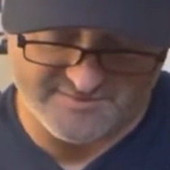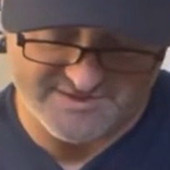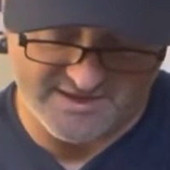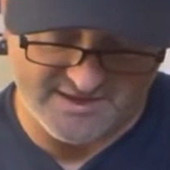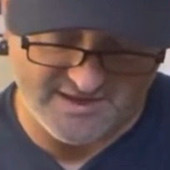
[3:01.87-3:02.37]

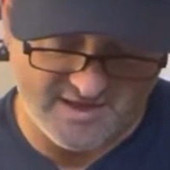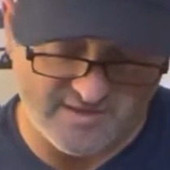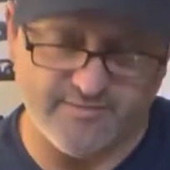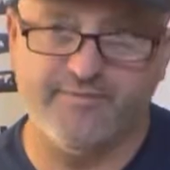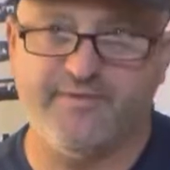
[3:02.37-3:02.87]
taking
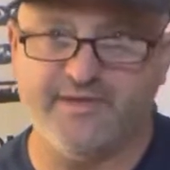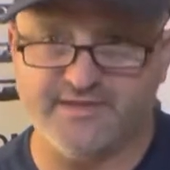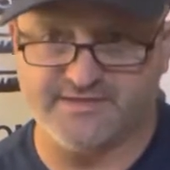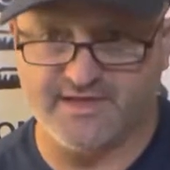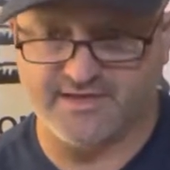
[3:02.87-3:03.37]
out
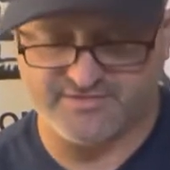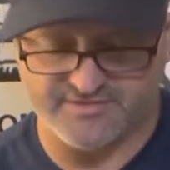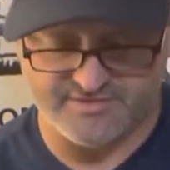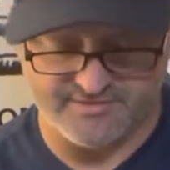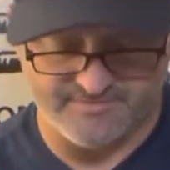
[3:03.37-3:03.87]
these
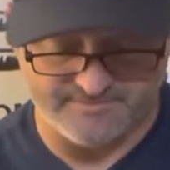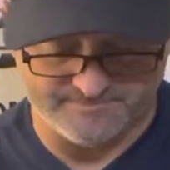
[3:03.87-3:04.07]
extra